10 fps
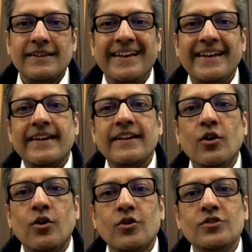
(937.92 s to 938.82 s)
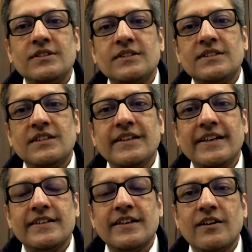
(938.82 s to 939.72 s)
They can host the
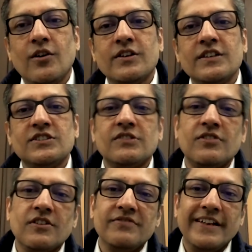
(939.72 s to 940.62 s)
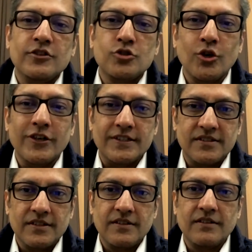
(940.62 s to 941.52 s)
data on a server of their
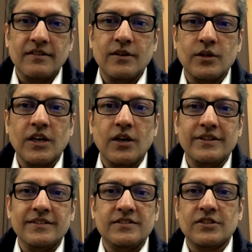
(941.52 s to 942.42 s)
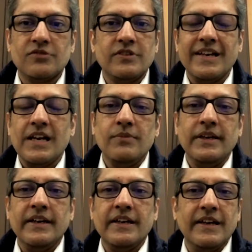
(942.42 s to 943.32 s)
choice. Now, this server can
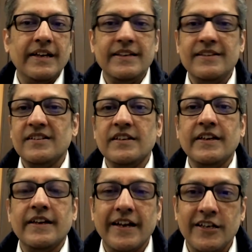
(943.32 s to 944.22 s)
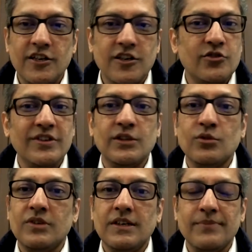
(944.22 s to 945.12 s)
be in any city, any country in the
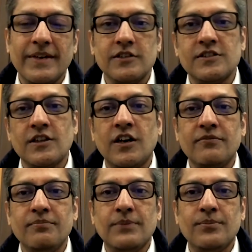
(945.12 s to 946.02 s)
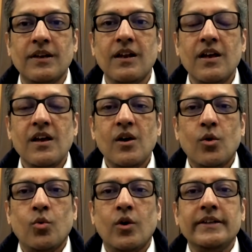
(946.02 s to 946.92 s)
world, because a lot of people
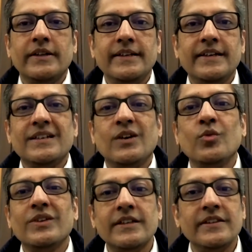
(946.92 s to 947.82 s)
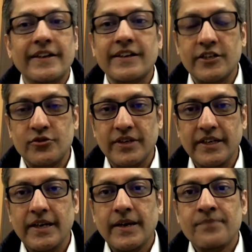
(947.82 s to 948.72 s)
want their data within their
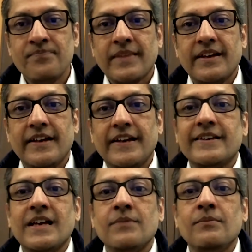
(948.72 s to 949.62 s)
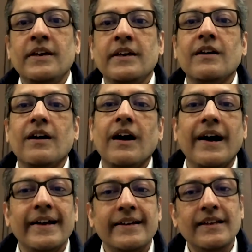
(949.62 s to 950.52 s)
country. It can be
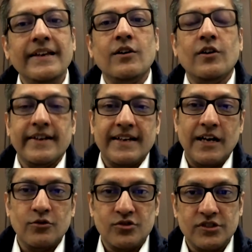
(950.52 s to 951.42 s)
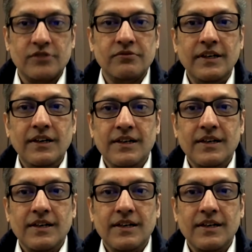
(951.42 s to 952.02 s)
ideally on a cloud server,